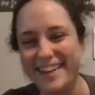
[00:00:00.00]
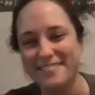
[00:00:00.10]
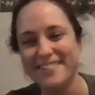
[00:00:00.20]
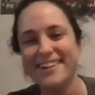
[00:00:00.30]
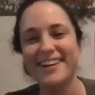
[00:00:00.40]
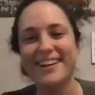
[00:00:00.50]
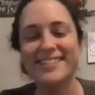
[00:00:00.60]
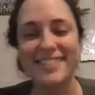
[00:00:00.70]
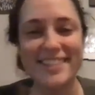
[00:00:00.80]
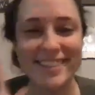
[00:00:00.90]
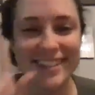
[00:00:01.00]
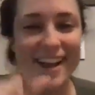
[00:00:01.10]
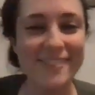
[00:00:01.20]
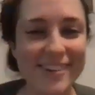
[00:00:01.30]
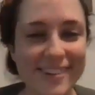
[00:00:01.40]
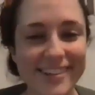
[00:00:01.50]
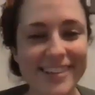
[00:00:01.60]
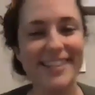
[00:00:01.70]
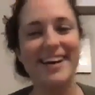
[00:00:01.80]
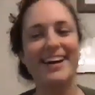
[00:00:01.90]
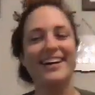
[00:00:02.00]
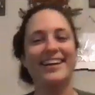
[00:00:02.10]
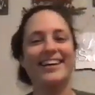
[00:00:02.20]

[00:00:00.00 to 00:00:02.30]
It's a good thing I recorded that.